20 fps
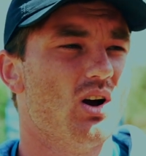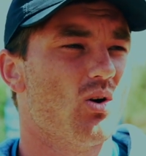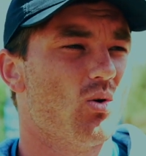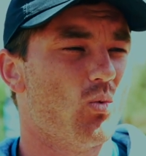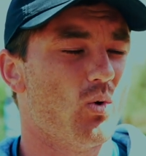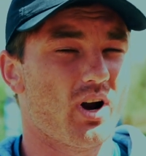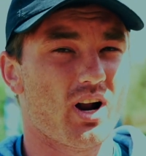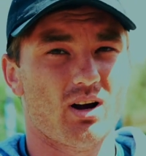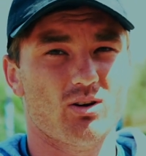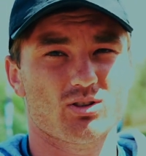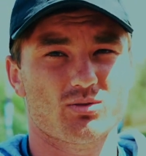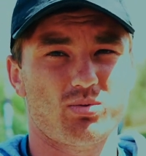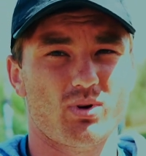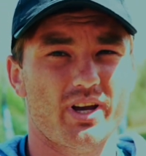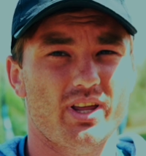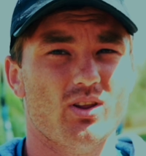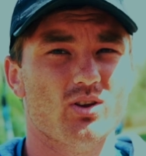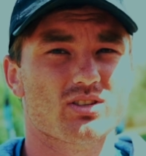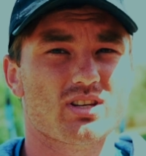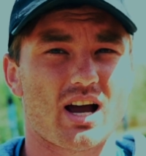when I was
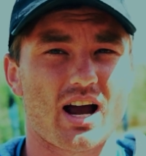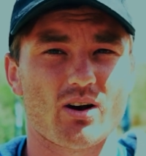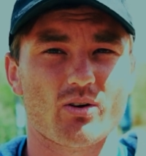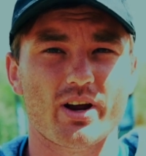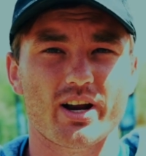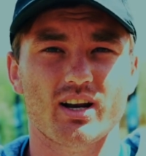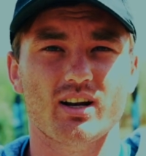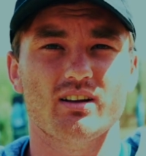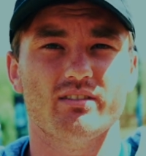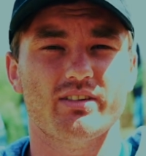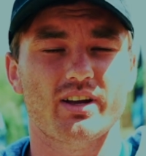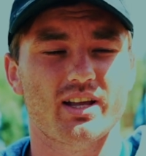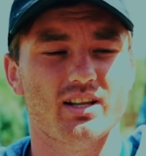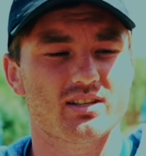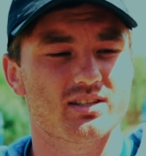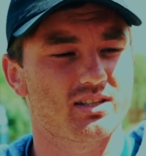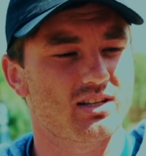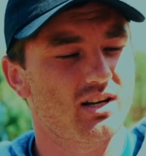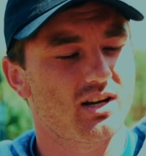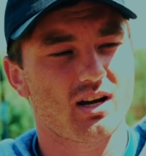playing those high rated
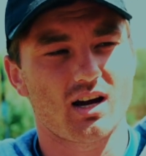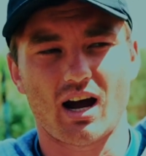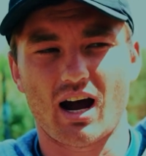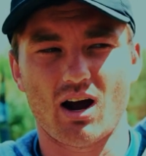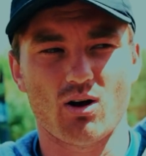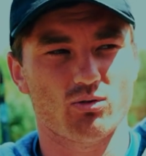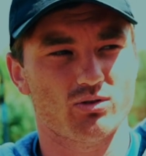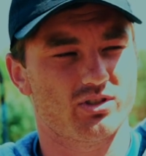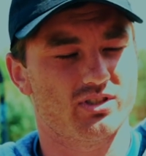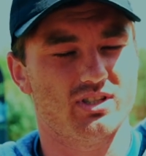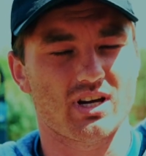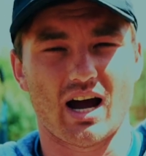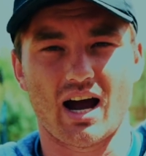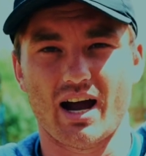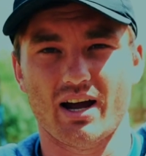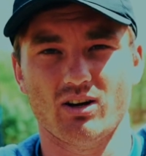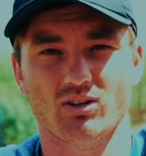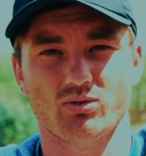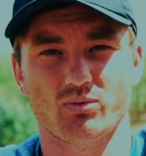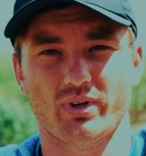events, I was
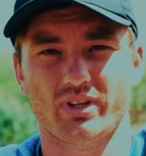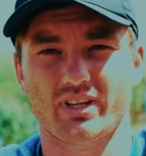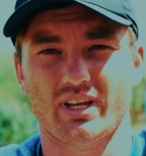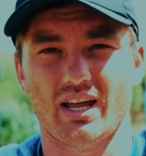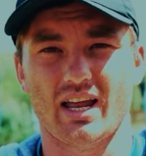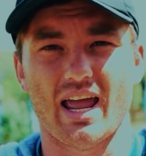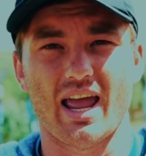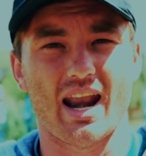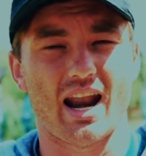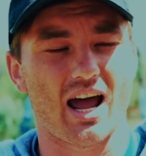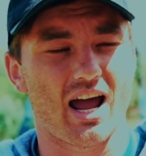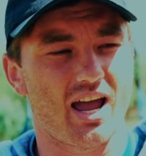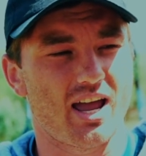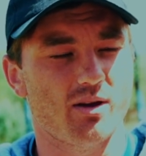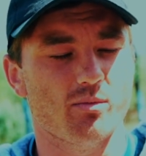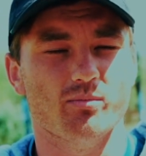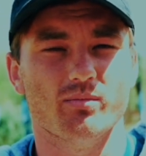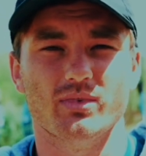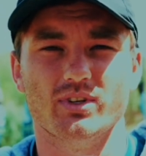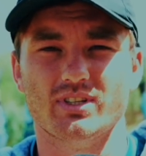dialed with it, and I
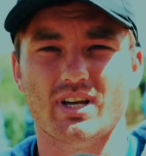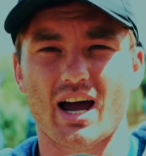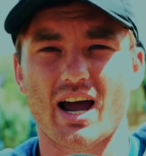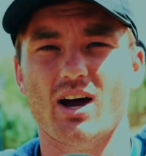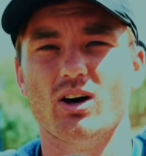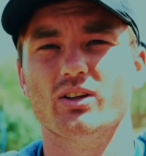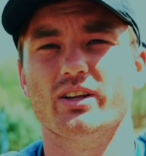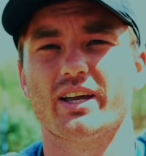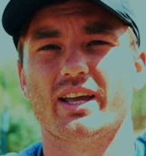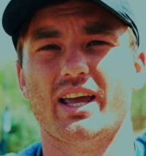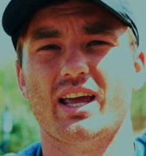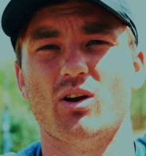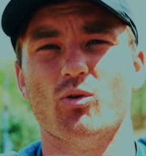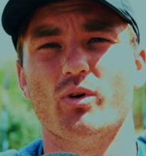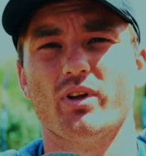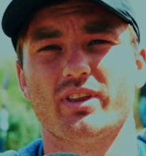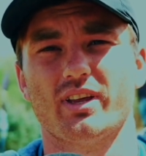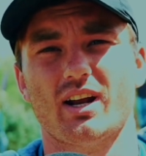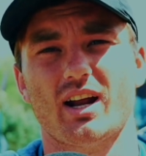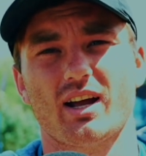am dialed again with it.